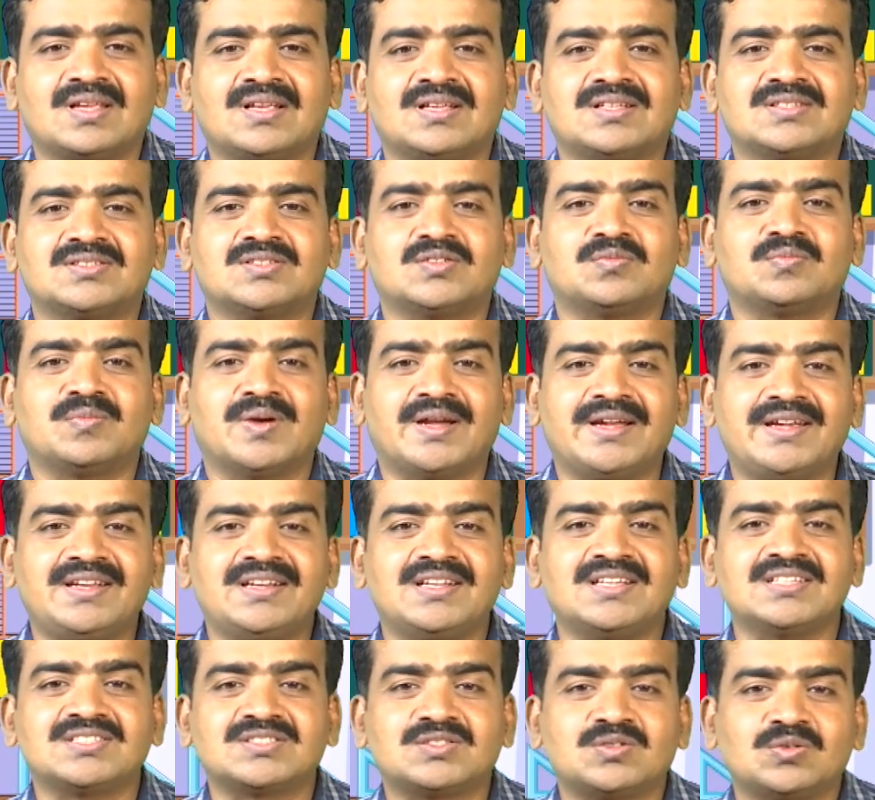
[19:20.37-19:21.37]
So,
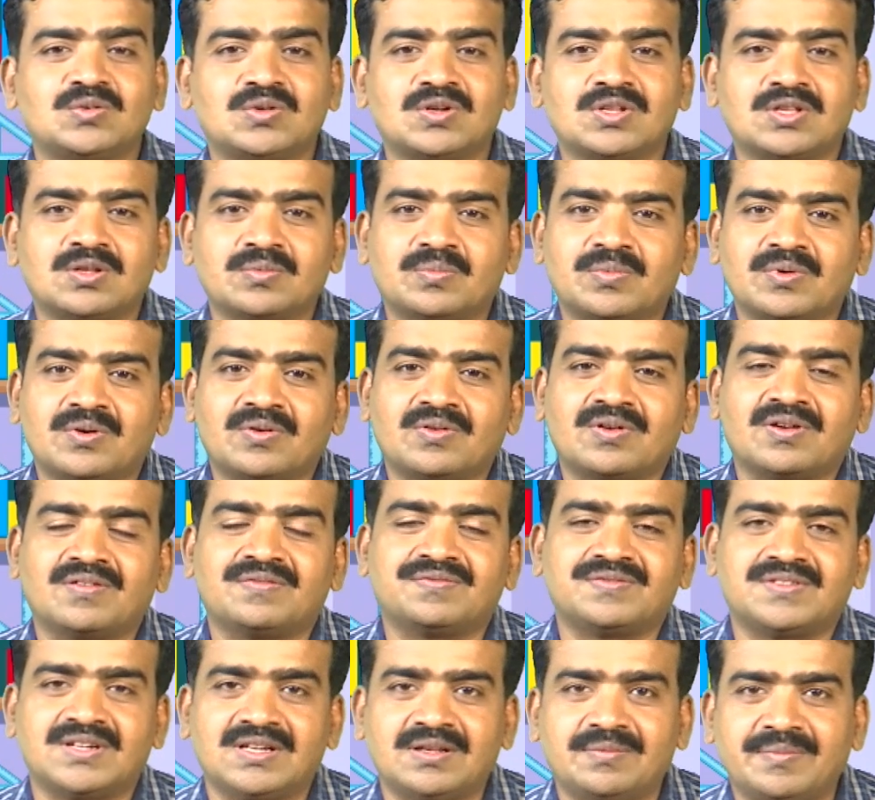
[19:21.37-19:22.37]
minus 2 to the power of
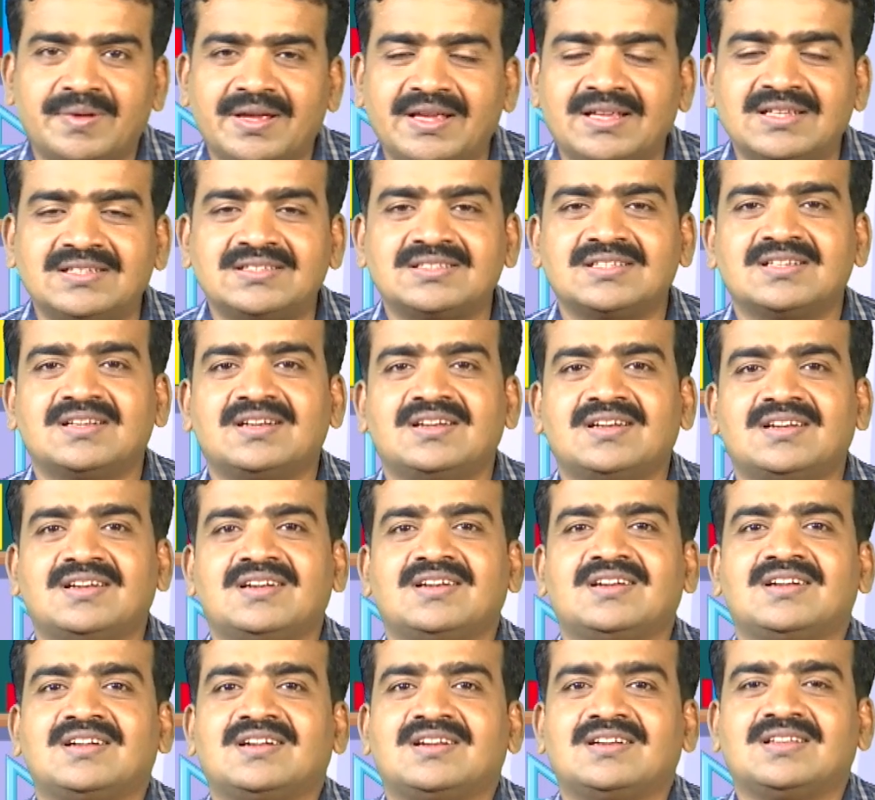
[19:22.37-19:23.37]
3 means
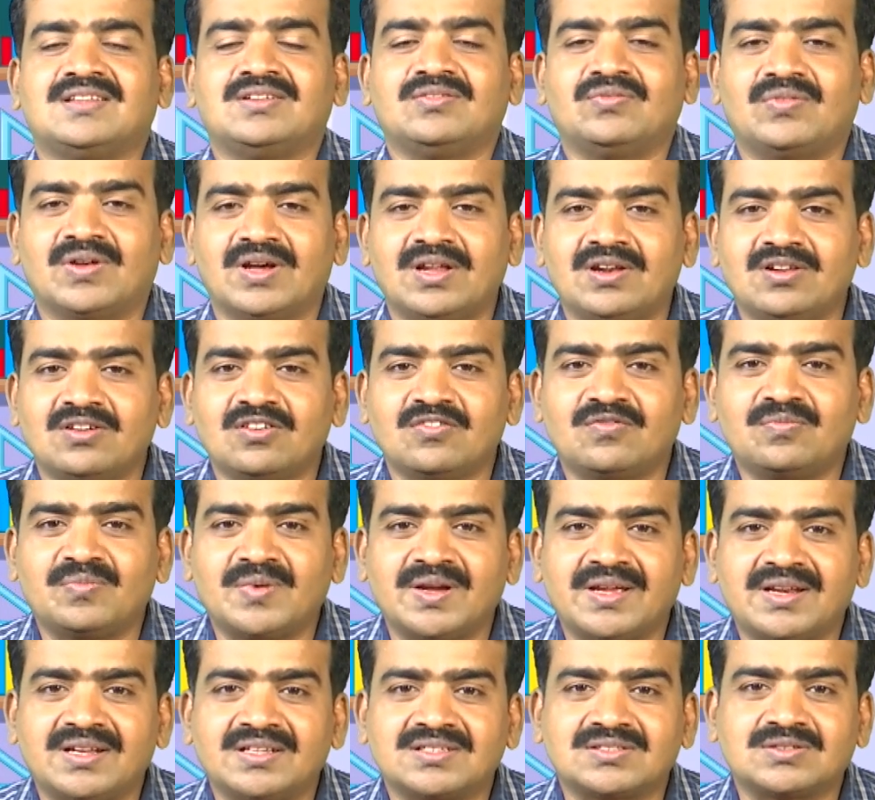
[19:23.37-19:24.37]
the value of
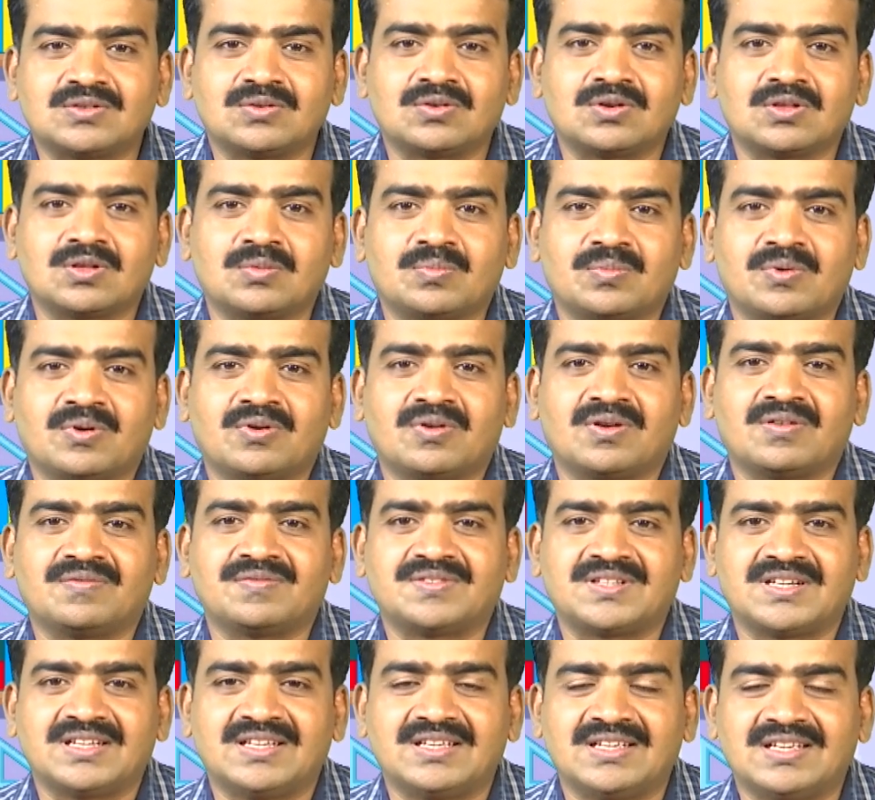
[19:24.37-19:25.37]
minus 2 to the power of
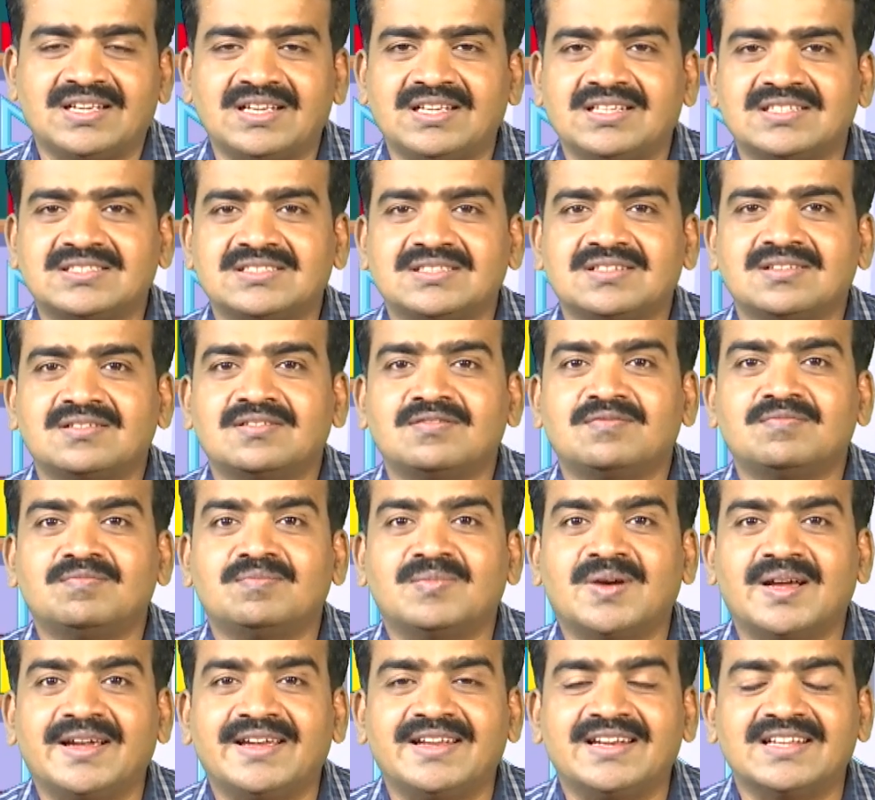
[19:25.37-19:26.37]
3 is
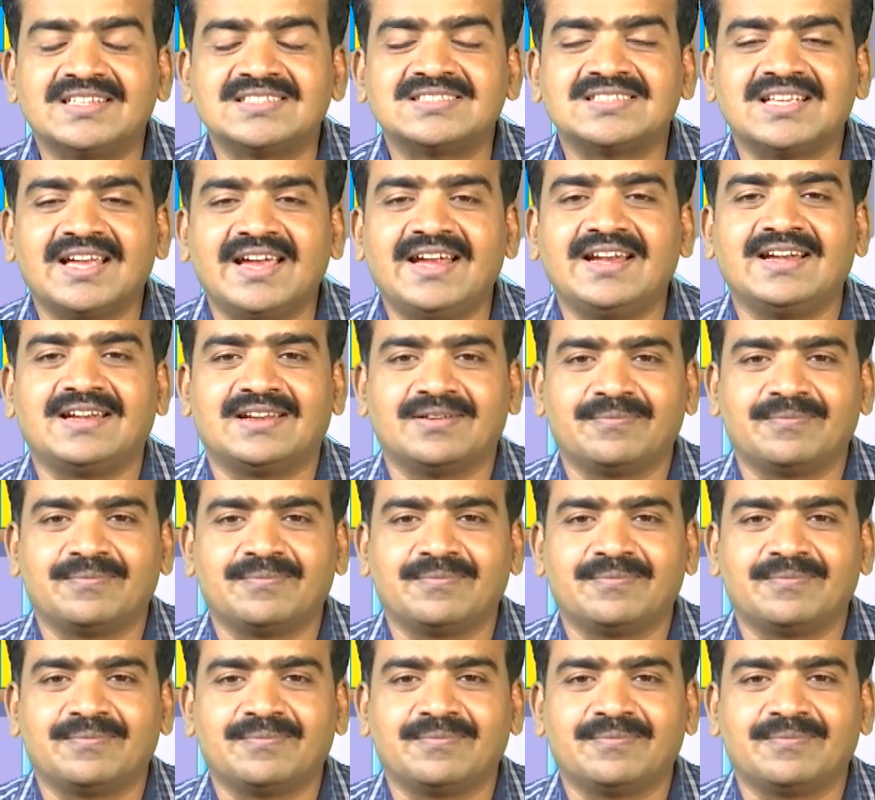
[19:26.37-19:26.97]
minus 8.